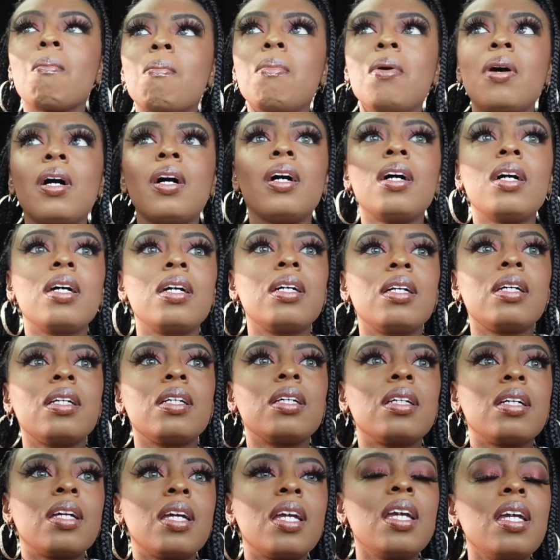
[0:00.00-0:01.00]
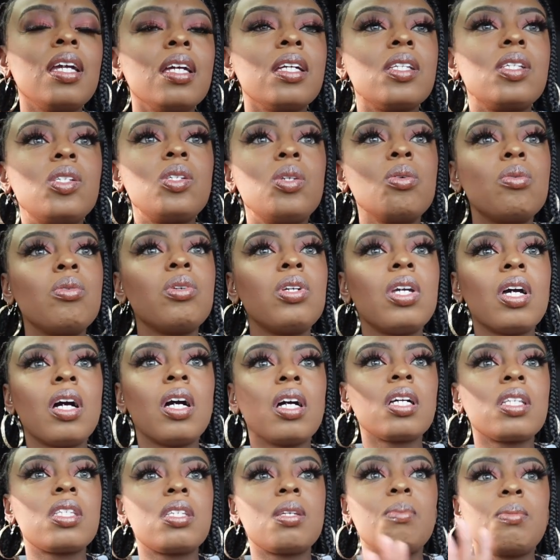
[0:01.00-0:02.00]
but he is too
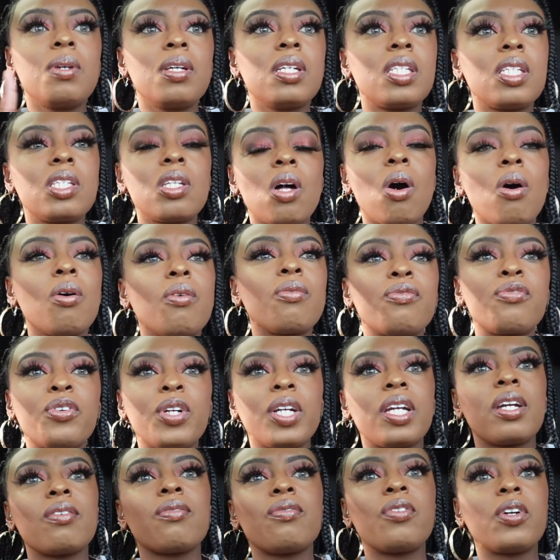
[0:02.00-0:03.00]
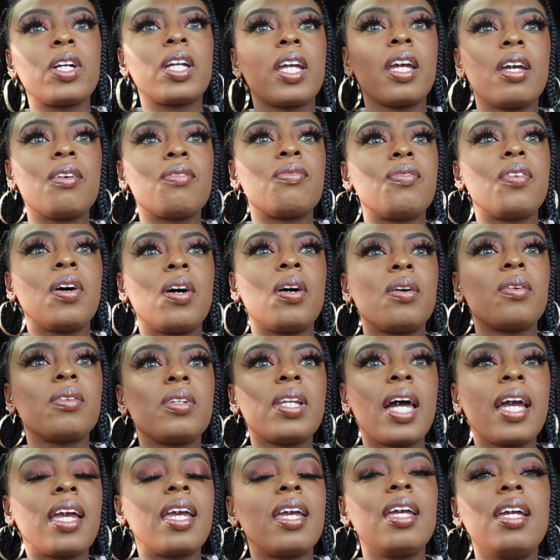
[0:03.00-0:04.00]
young to be so freaking forgetful.
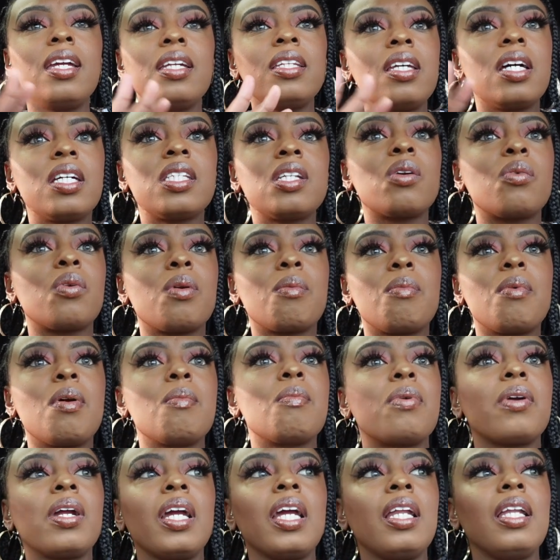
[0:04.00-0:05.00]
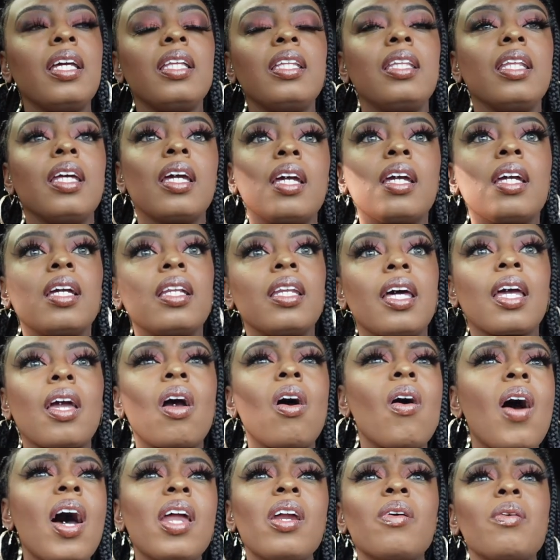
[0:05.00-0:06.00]
Like, he doesn't remember anything. Like,
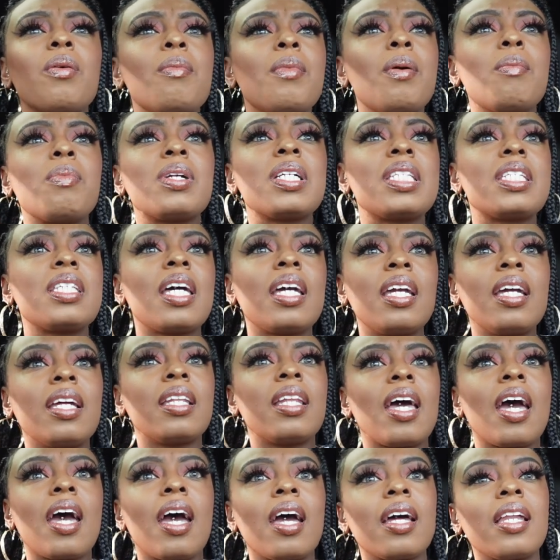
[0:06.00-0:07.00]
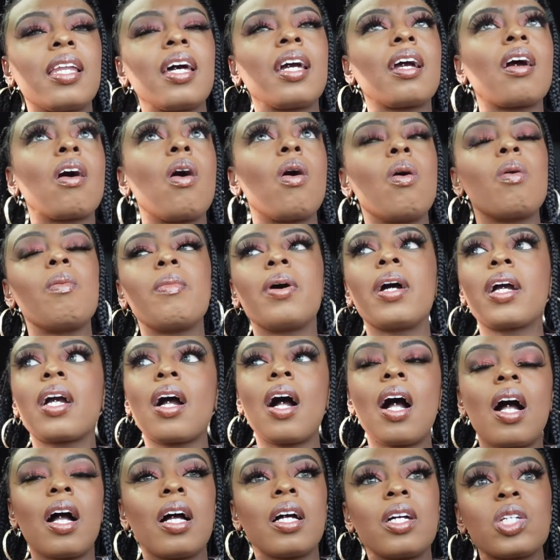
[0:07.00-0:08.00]
oh, I don't remember saying that. Like, oh my
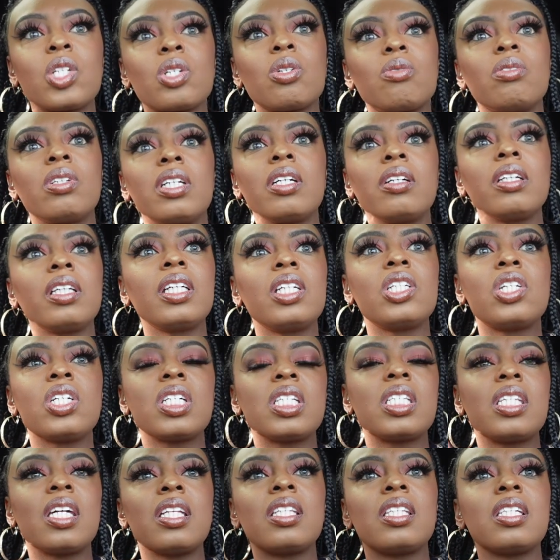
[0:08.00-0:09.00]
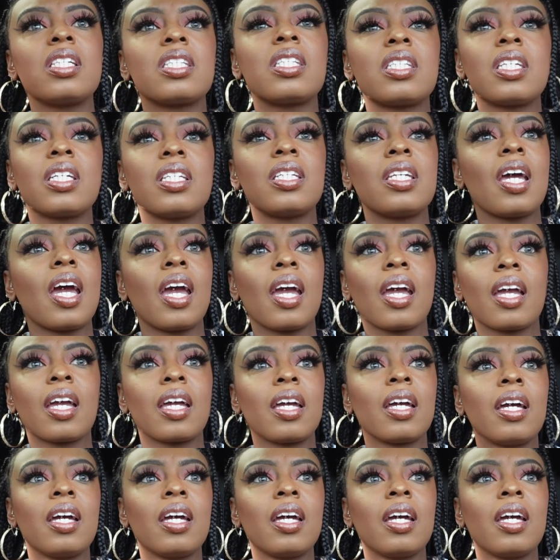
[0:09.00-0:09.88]
gosh, you literally just said this today.